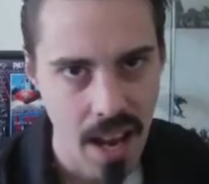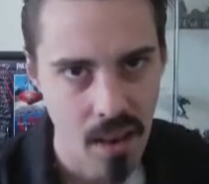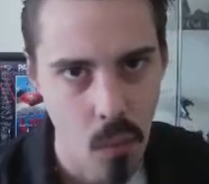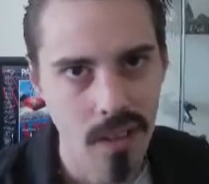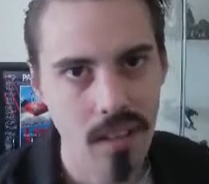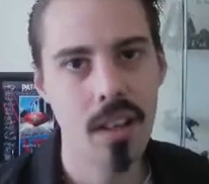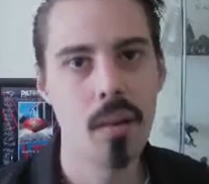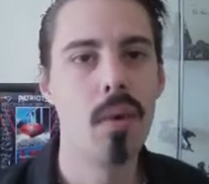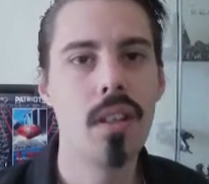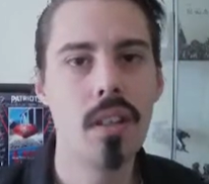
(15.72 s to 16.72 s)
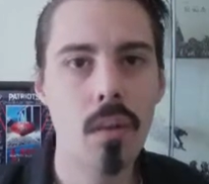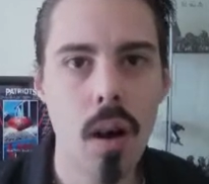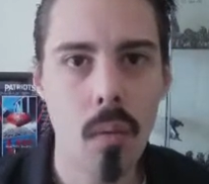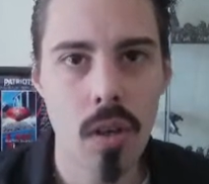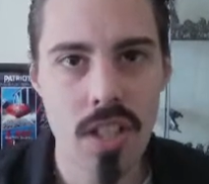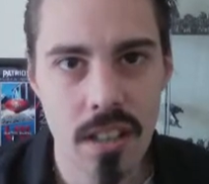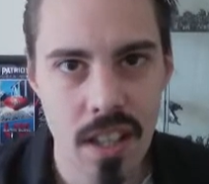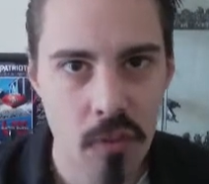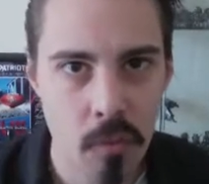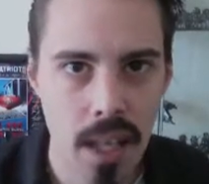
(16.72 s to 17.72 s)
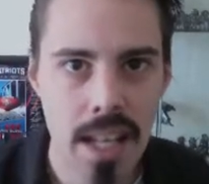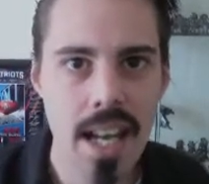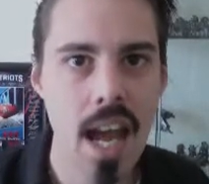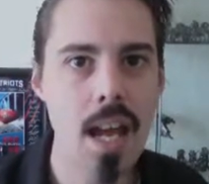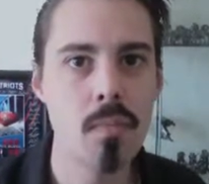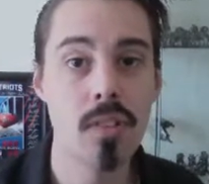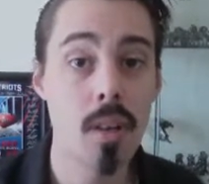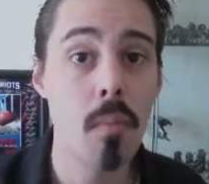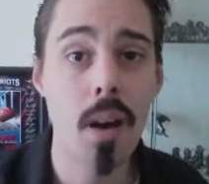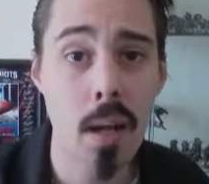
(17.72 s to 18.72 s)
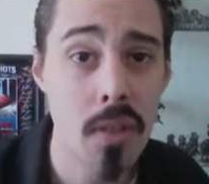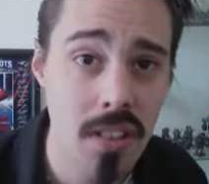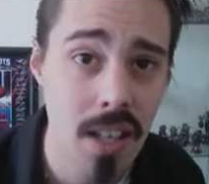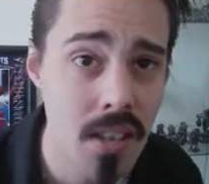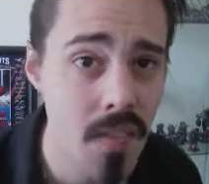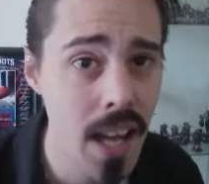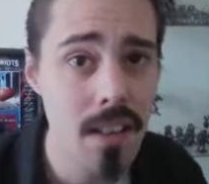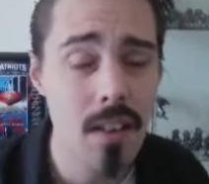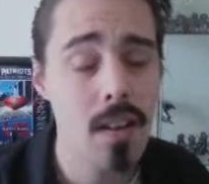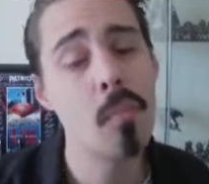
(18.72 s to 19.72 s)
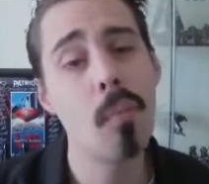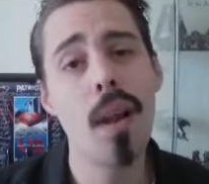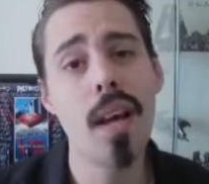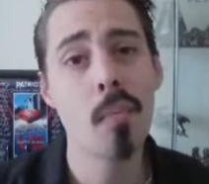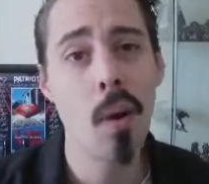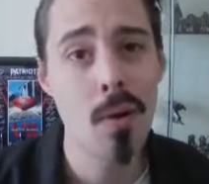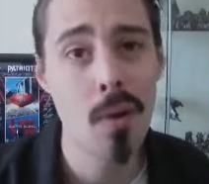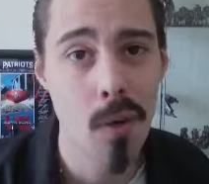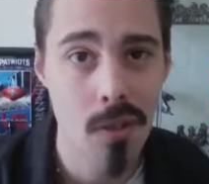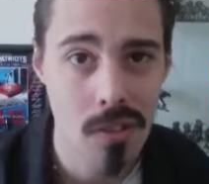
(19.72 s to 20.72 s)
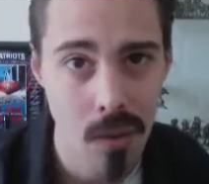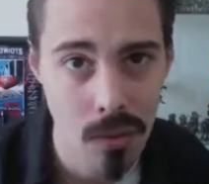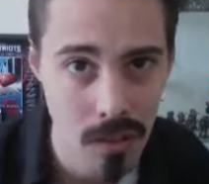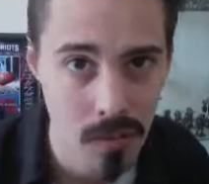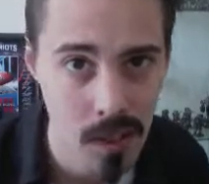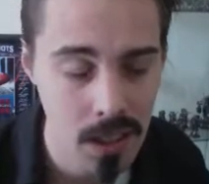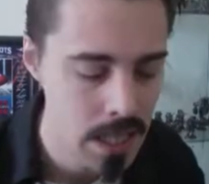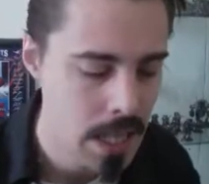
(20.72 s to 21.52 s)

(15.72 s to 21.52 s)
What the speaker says: and welcome. You are watching Dave Playing Games. My name is Dave and I am playing Pokémon SoulSilver.